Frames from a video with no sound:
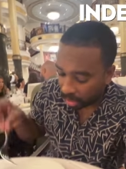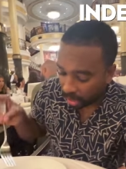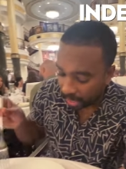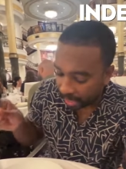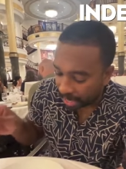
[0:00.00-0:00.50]

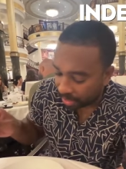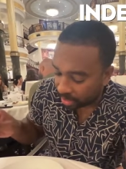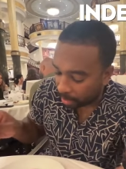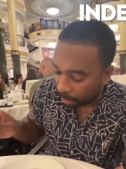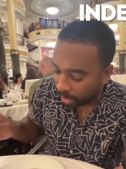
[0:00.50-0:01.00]
All right, guys,
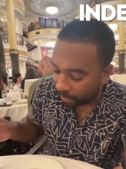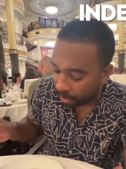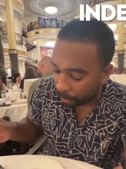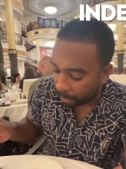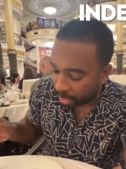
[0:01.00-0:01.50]
the beef
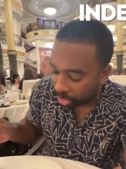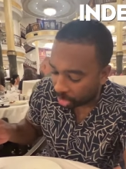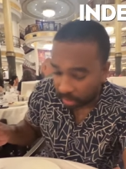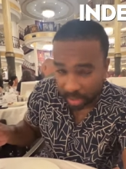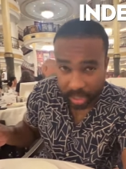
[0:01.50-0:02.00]

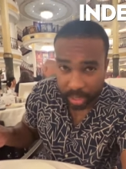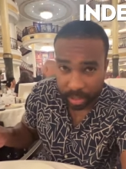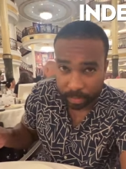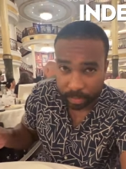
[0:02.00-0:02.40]
carpaccio is here.